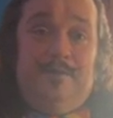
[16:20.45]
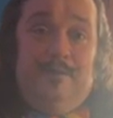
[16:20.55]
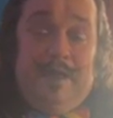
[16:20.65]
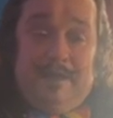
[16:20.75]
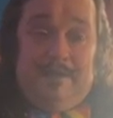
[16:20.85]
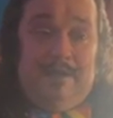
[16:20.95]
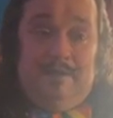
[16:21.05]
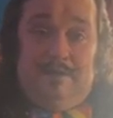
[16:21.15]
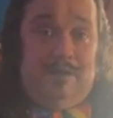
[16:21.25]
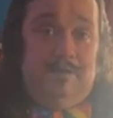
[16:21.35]
Because
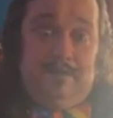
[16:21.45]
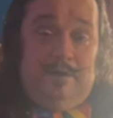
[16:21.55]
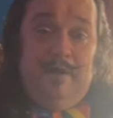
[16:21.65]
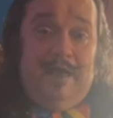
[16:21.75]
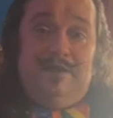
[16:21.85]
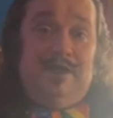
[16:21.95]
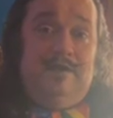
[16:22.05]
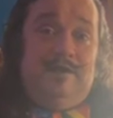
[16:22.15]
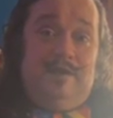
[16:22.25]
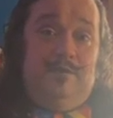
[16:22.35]
the
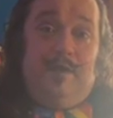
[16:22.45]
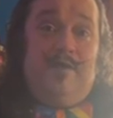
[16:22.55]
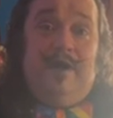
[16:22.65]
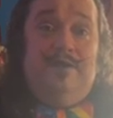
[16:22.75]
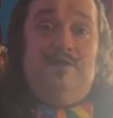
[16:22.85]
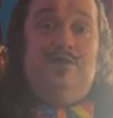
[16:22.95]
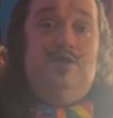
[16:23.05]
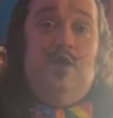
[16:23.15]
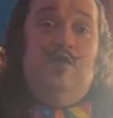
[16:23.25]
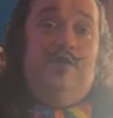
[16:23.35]
meningitis had progressed
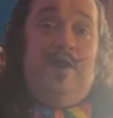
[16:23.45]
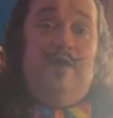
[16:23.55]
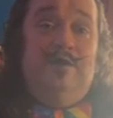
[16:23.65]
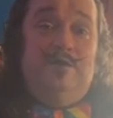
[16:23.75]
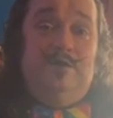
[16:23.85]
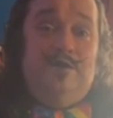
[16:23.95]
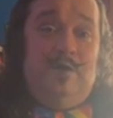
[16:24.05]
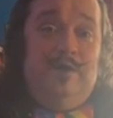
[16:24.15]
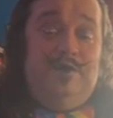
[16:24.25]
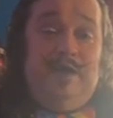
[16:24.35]
so far, it was doing so
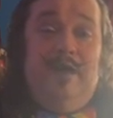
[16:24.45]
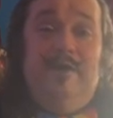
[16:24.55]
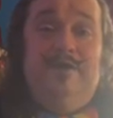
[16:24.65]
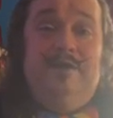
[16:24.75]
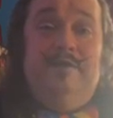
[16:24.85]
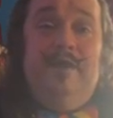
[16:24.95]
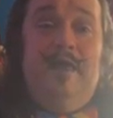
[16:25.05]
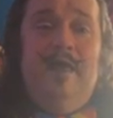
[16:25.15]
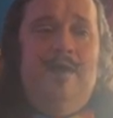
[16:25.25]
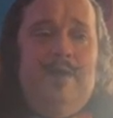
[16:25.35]
much damage.
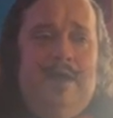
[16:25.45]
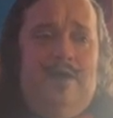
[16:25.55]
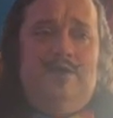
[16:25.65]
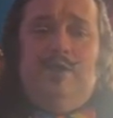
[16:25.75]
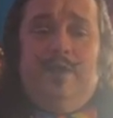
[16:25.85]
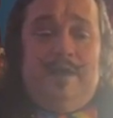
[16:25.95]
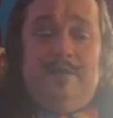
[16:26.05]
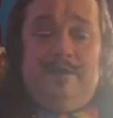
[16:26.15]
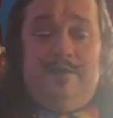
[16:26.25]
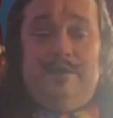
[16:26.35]
But I also,
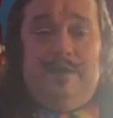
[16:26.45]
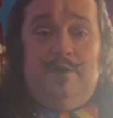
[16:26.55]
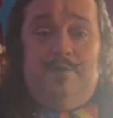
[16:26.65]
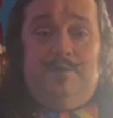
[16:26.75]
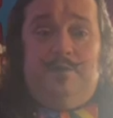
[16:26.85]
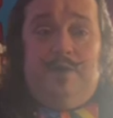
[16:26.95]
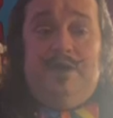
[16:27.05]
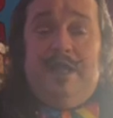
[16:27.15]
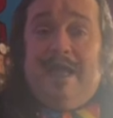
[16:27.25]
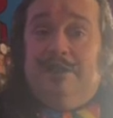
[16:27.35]
because there was no
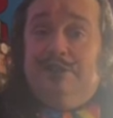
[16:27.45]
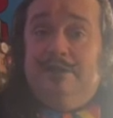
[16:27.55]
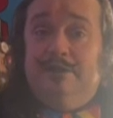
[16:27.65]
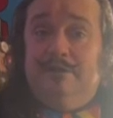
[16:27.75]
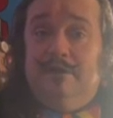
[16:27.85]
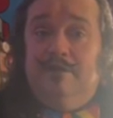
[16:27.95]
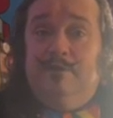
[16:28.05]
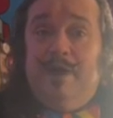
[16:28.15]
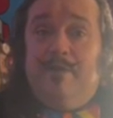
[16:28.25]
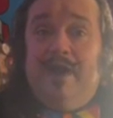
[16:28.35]
protection of
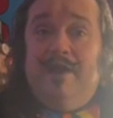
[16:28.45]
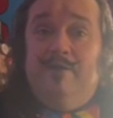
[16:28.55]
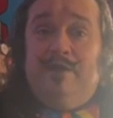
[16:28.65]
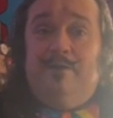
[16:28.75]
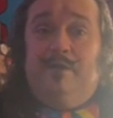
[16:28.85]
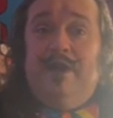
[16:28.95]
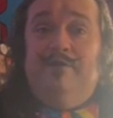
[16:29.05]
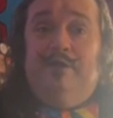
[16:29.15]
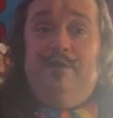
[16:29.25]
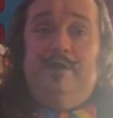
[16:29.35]
my brain with the brain
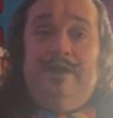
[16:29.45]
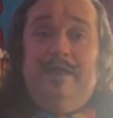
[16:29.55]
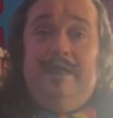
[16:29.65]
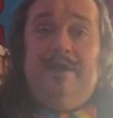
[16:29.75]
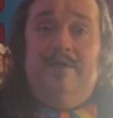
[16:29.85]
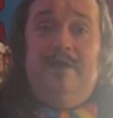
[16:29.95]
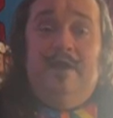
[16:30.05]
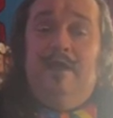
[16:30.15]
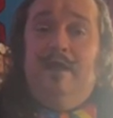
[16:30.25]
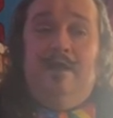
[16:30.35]
fluid leaking out,
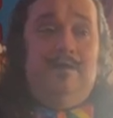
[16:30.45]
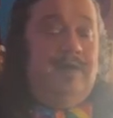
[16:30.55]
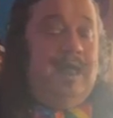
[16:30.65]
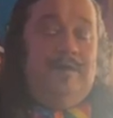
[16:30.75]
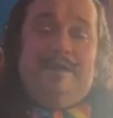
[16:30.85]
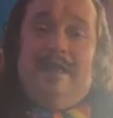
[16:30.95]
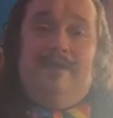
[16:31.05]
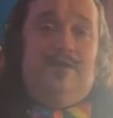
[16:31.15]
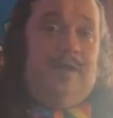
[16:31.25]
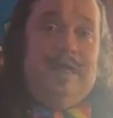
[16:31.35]
I was getting
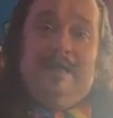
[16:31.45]
4